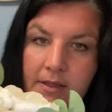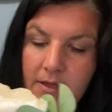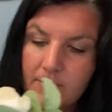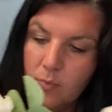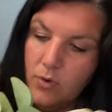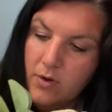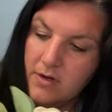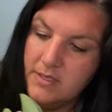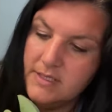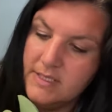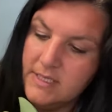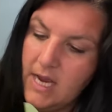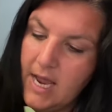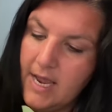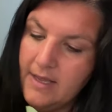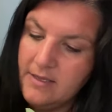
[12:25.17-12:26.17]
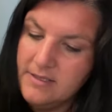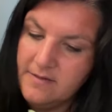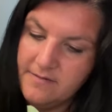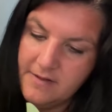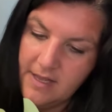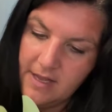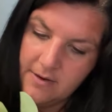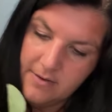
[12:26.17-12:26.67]
The more styles of
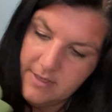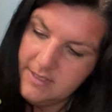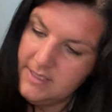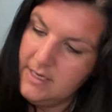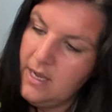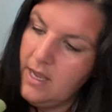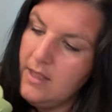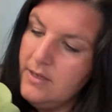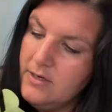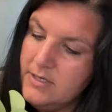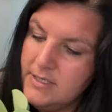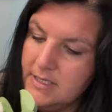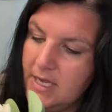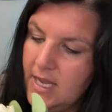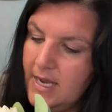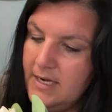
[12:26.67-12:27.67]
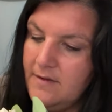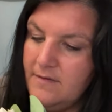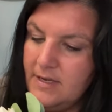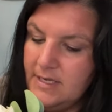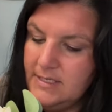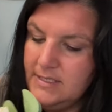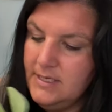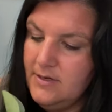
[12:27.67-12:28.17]
flowers and colors, the kind of
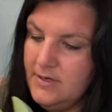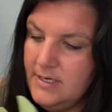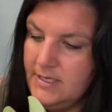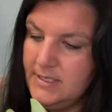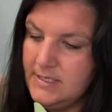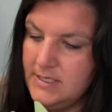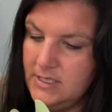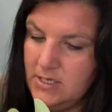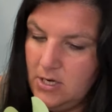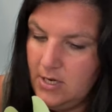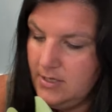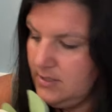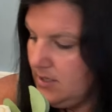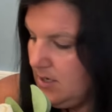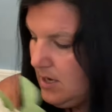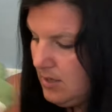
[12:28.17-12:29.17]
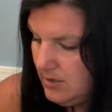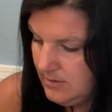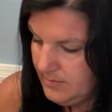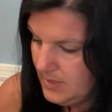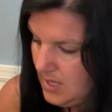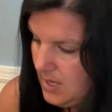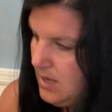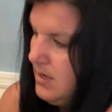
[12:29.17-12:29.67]
easier it is to not color
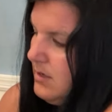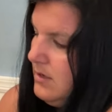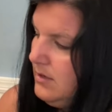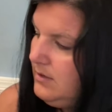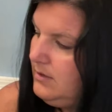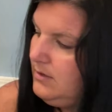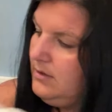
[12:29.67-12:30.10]
block.